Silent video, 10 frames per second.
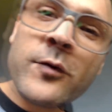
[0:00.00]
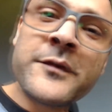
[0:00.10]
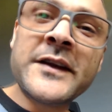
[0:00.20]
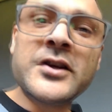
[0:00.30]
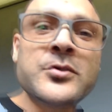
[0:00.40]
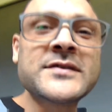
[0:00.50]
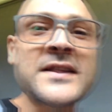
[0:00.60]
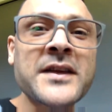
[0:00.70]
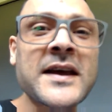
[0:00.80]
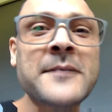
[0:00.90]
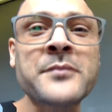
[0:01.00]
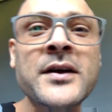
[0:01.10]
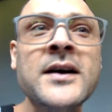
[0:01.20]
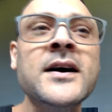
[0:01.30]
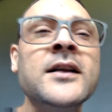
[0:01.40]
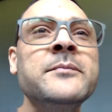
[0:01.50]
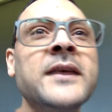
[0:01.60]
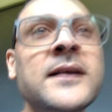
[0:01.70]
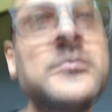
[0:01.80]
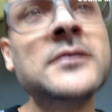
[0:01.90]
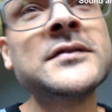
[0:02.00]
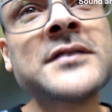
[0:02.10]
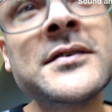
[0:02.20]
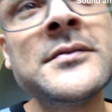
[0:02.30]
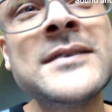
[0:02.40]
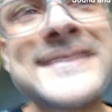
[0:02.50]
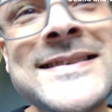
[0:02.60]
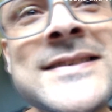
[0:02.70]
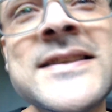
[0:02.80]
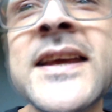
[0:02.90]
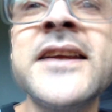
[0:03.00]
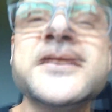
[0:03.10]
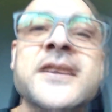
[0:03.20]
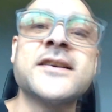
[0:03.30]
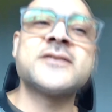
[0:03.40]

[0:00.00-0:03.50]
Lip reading: So hopefully using the camera I'll be able to stay in